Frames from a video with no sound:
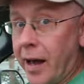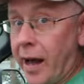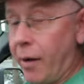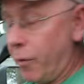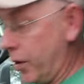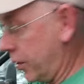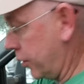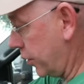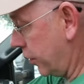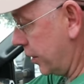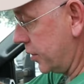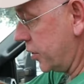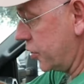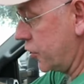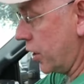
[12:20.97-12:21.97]
and what you're doing
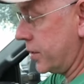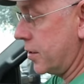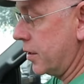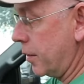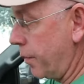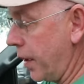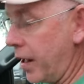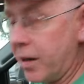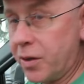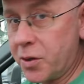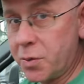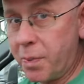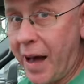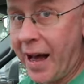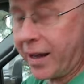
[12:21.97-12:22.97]
is adjusting the
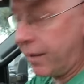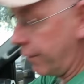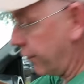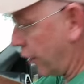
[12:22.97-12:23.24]
pedals back and